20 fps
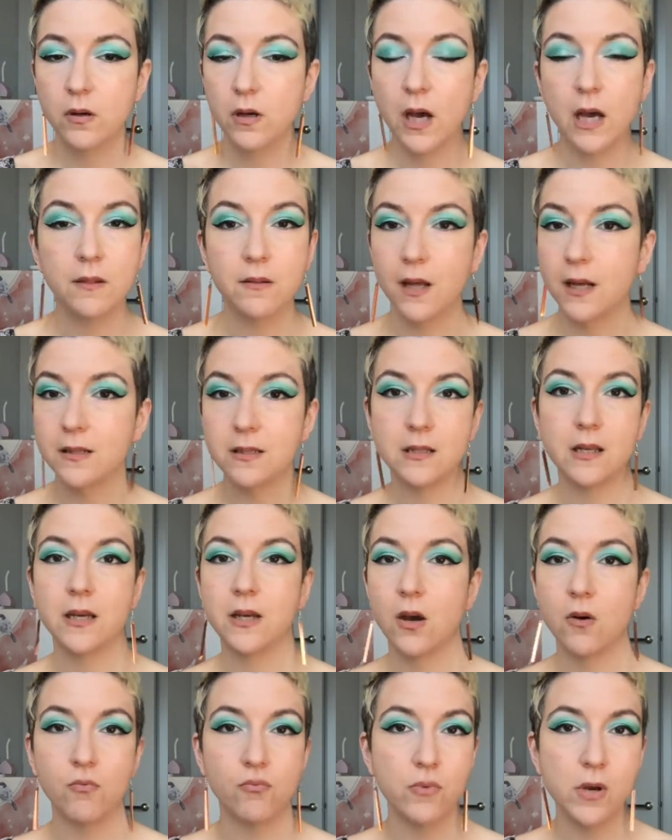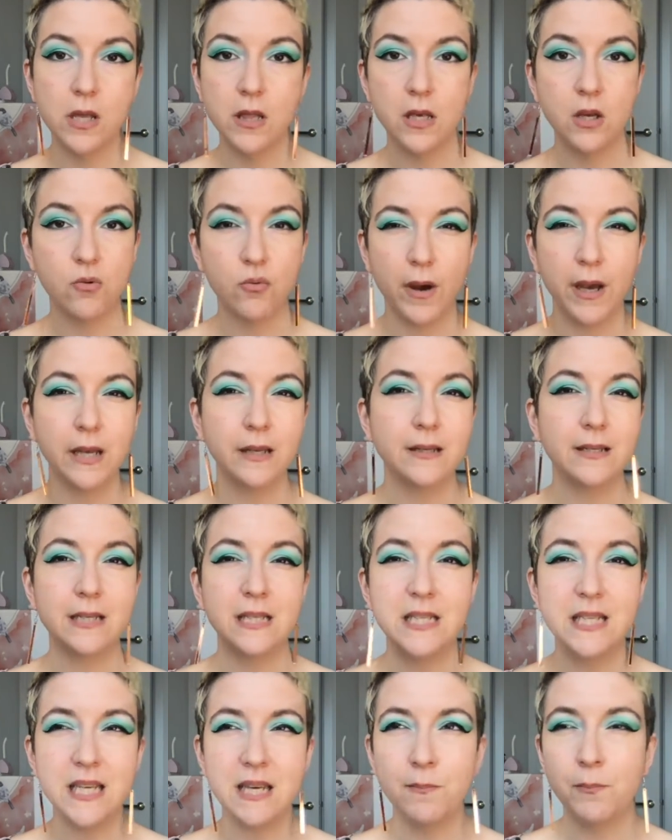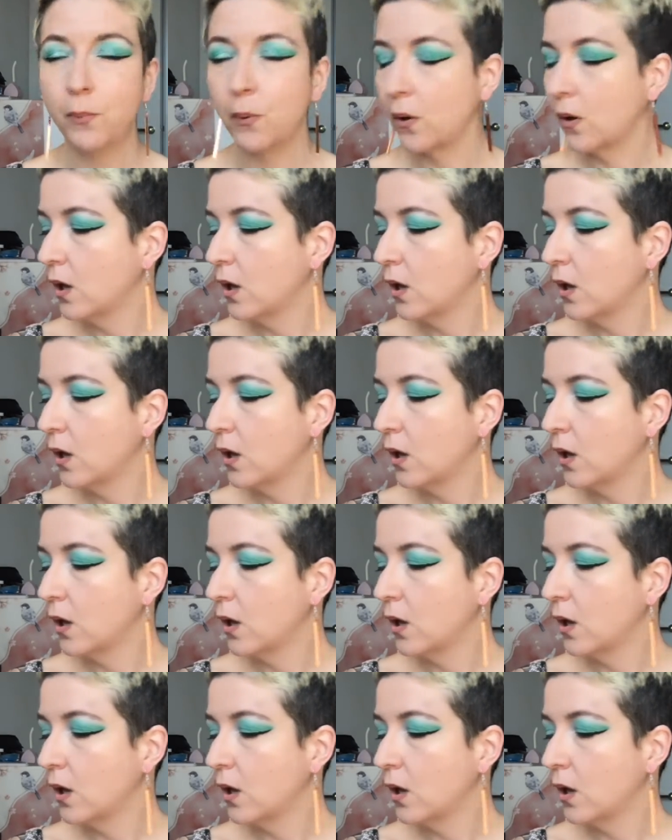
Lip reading: and that's like a really great deep,